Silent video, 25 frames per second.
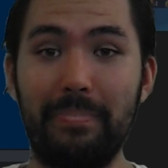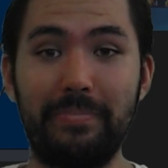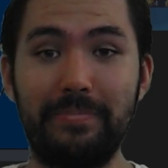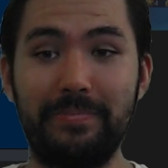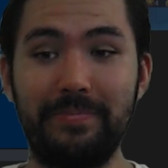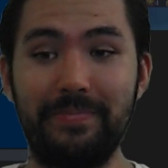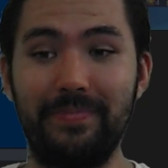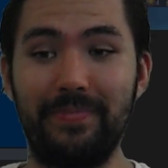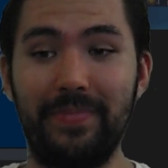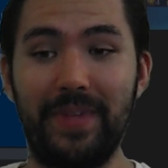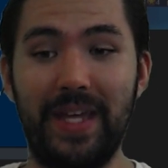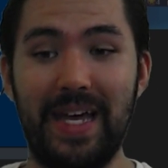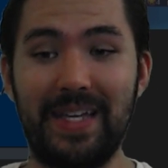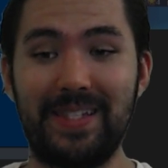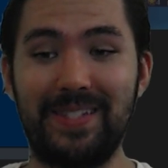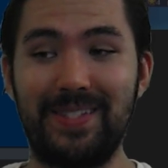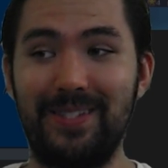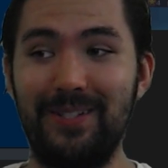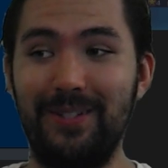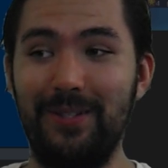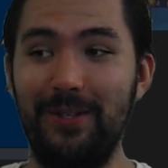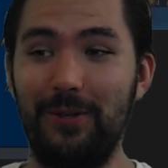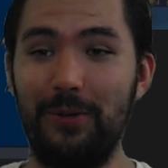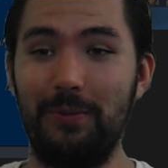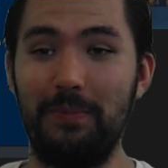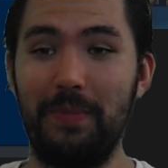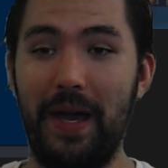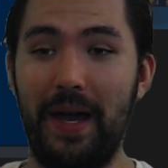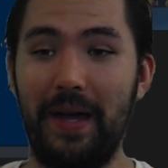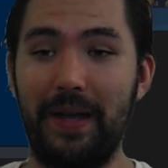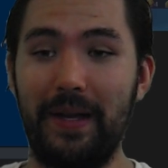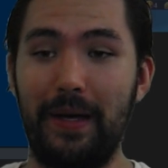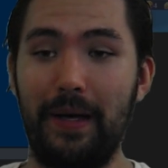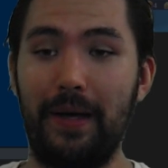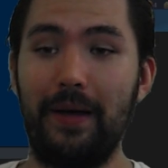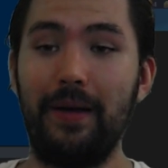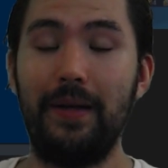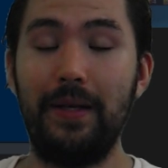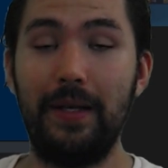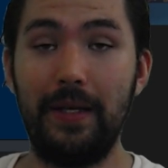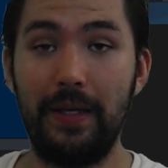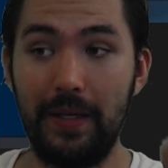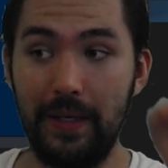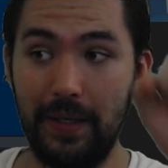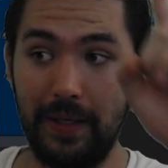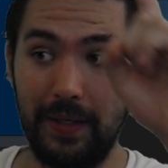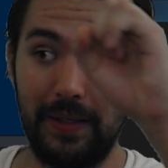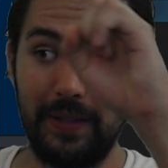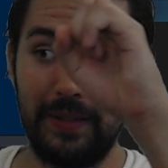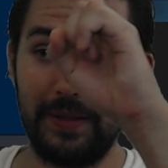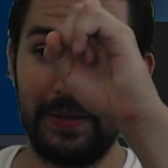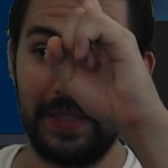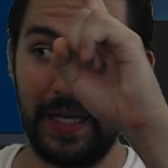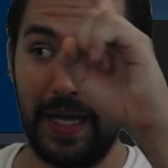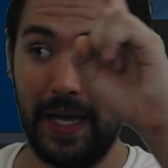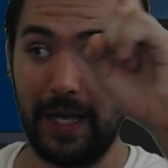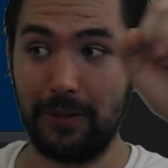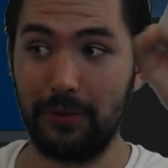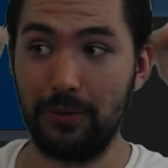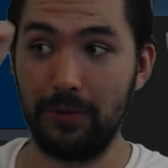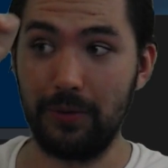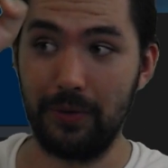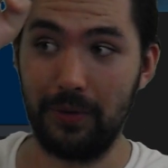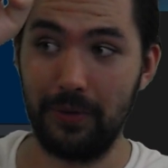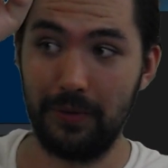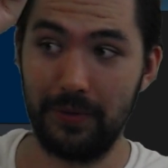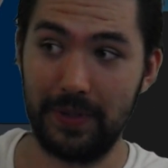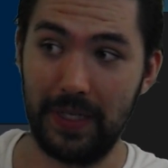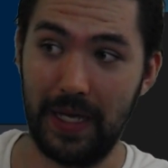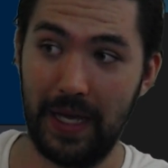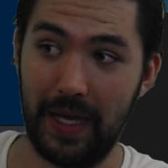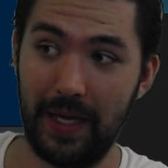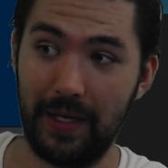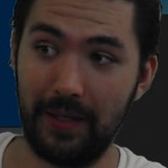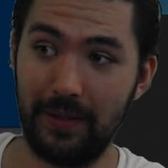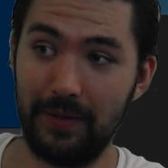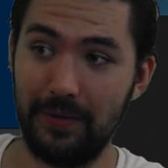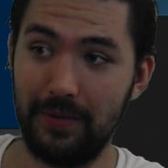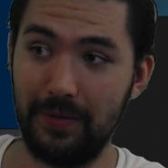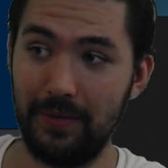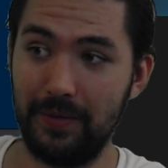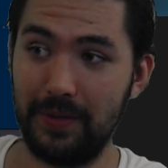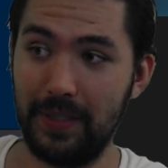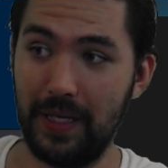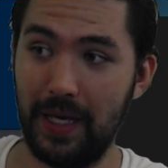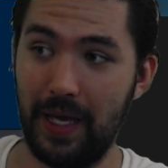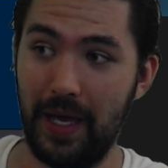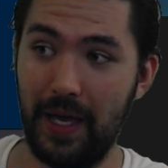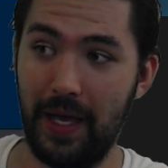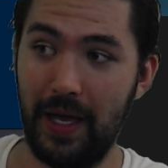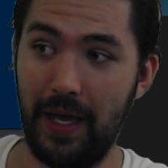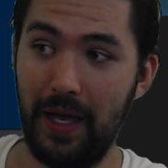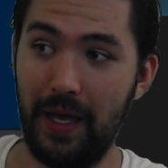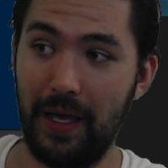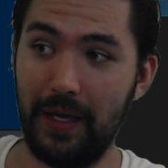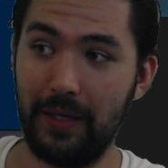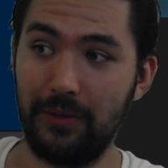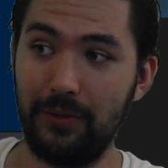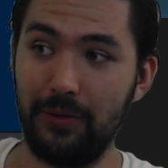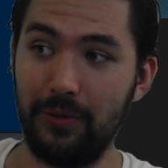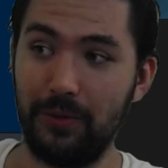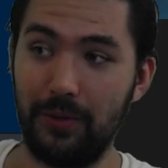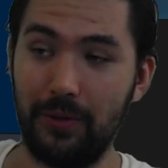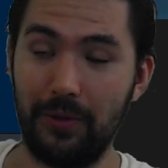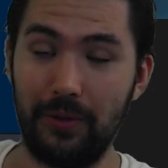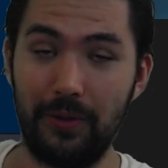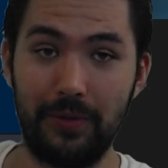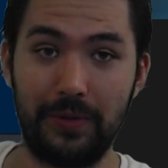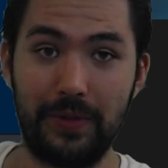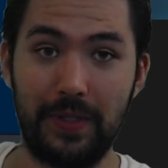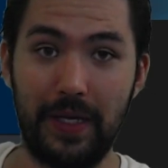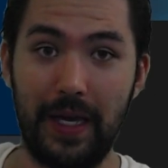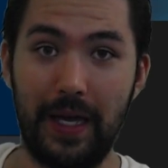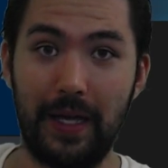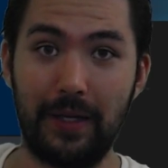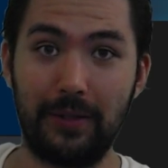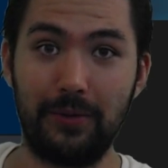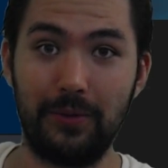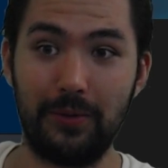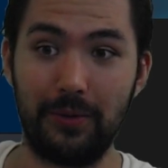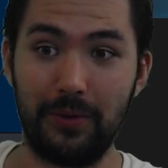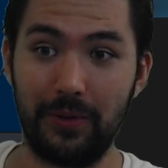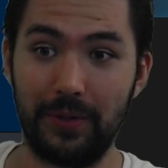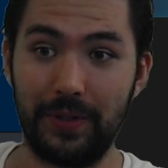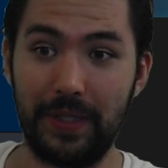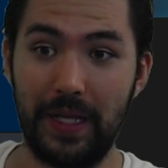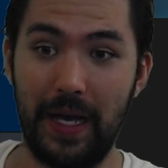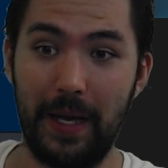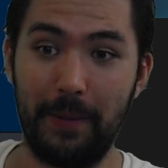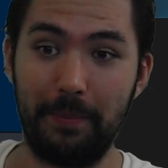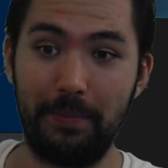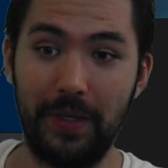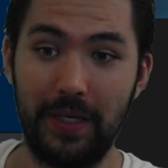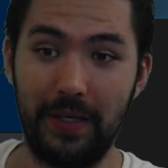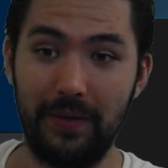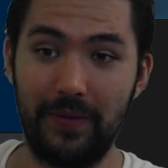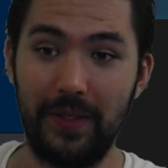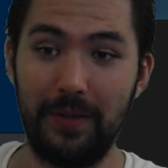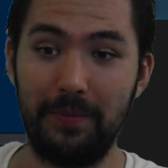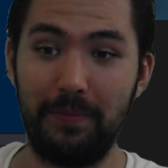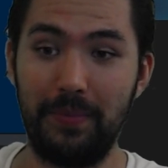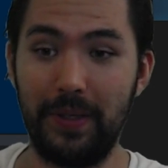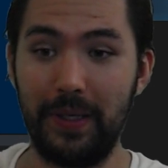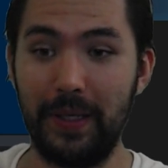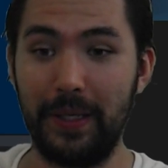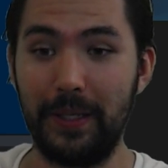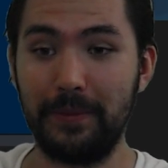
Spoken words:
That's the new meta. Tag duel. Tag duel, not PvP.